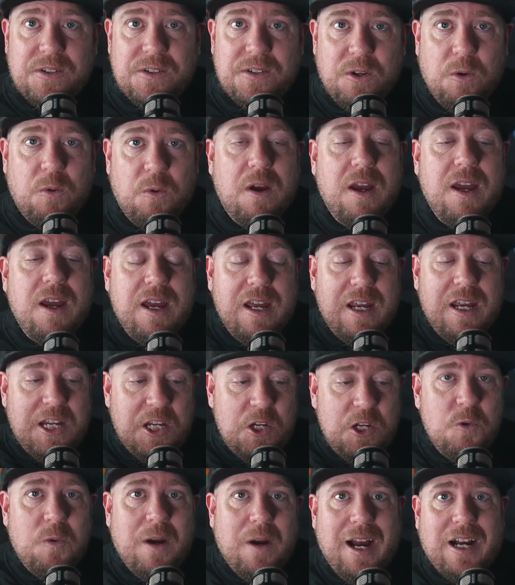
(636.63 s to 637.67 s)
So
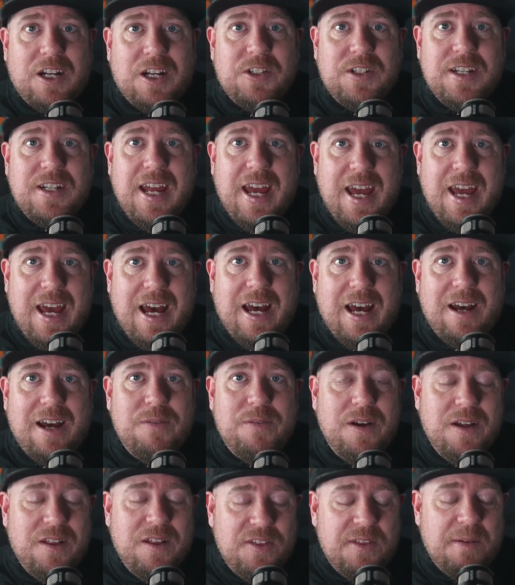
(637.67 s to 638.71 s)
you actually
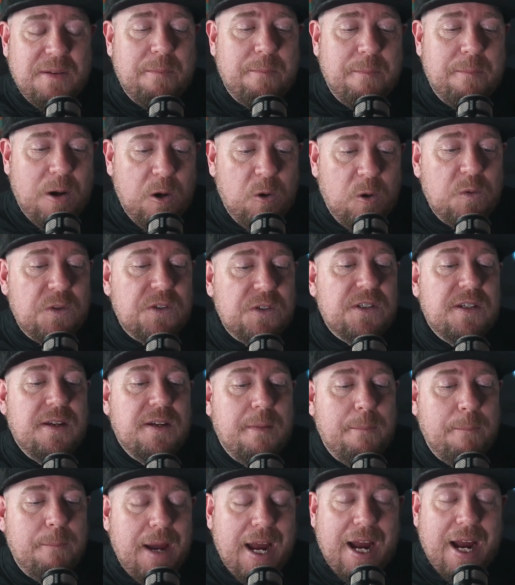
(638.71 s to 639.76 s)
have the most
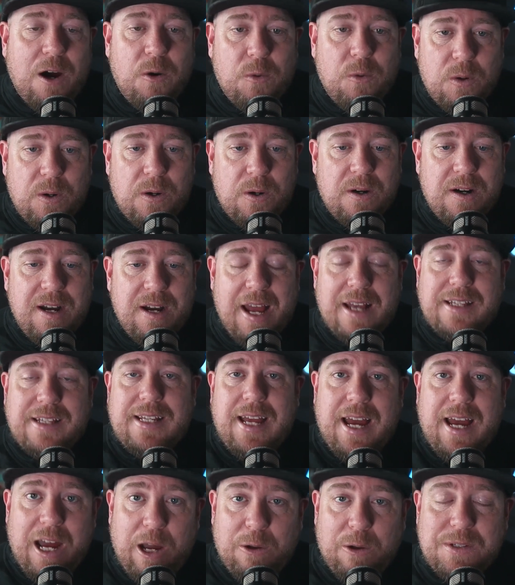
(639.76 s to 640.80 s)
power as a
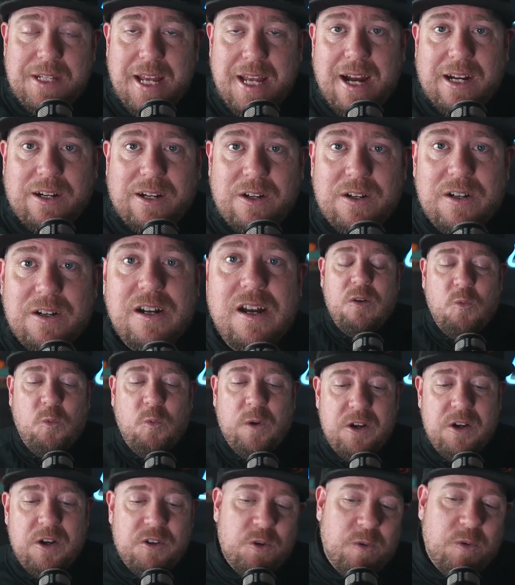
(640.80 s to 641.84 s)
house hacker
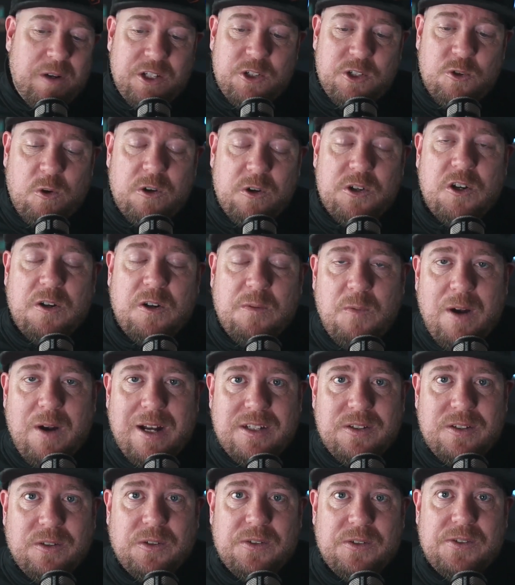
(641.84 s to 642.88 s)
when you're doing short-term
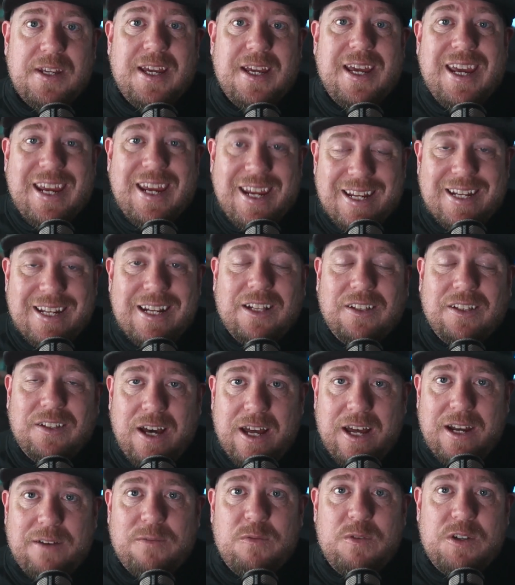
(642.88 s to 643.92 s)
rentals in a
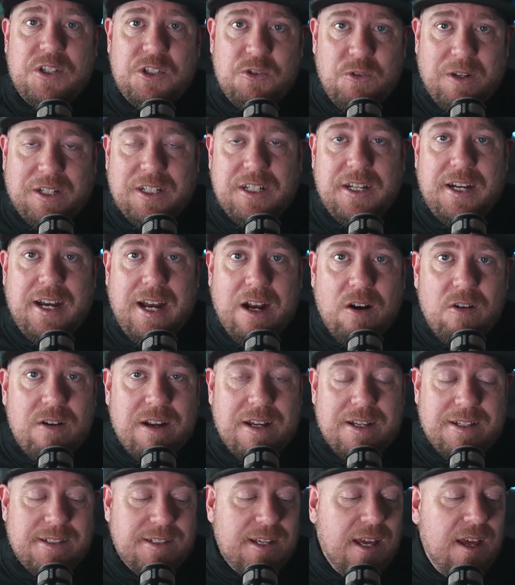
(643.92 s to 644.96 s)
lot of restricted
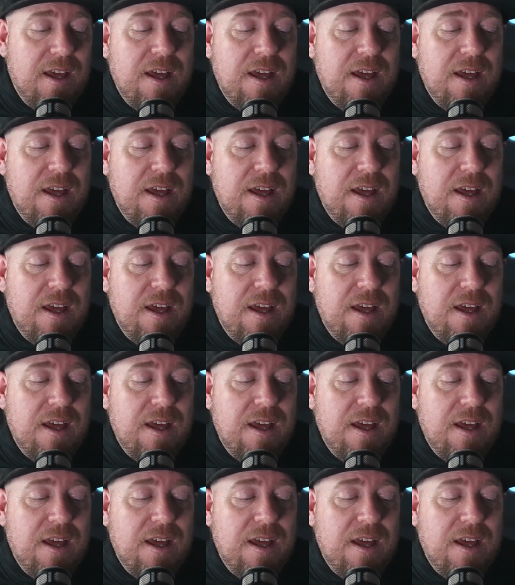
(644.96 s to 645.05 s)
areas.